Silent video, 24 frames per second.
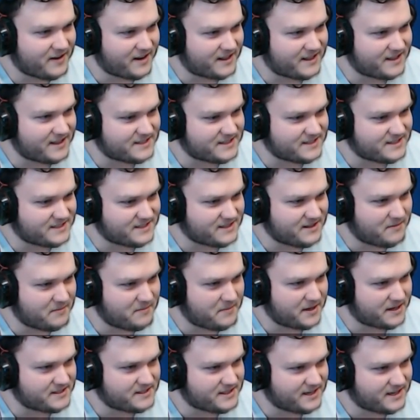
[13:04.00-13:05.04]
feel like this Fine.
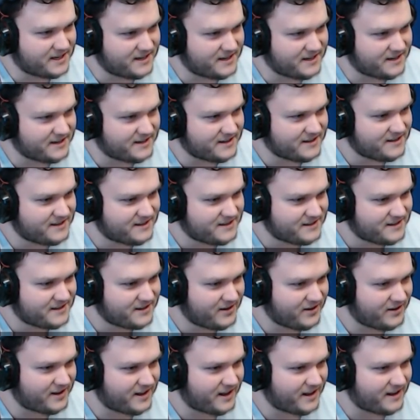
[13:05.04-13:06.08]
is the best idea.
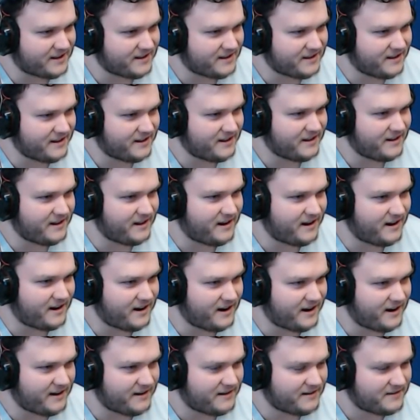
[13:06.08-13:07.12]
Probably. Okay.
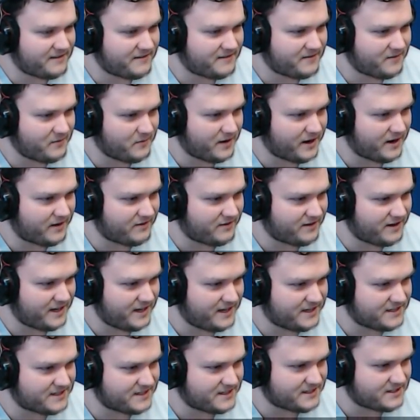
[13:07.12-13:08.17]
Alright. We There's
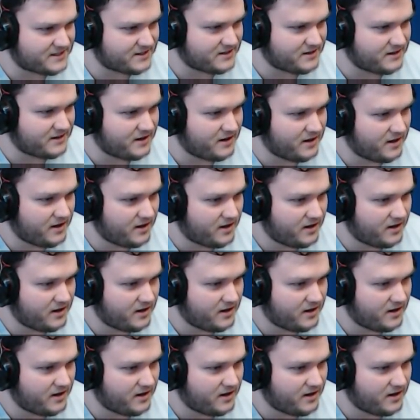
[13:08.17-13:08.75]
skulls. Using...